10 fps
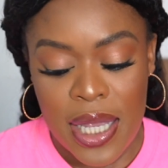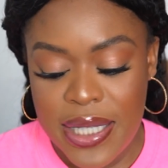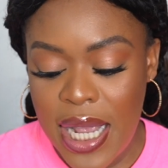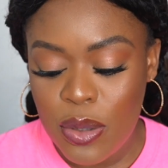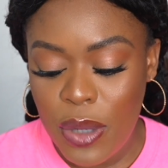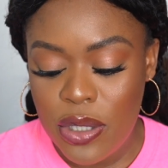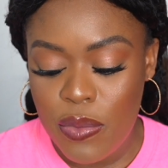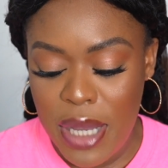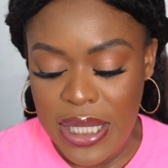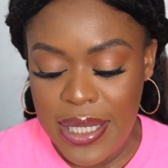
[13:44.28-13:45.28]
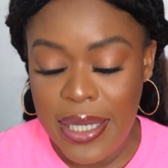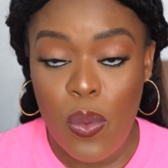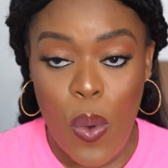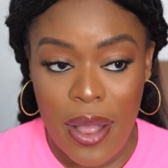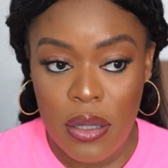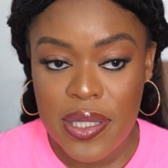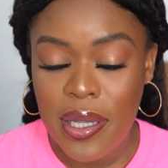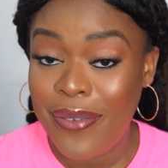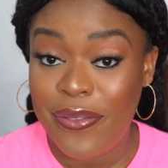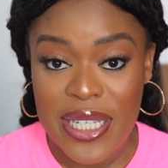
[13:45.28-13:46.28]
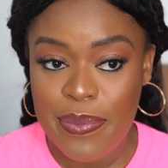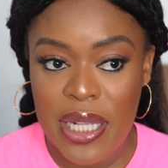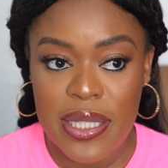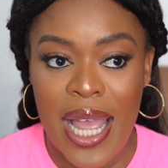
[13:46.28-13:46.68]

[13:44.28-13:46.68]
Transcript: Easiest way to maintain wealth, investments.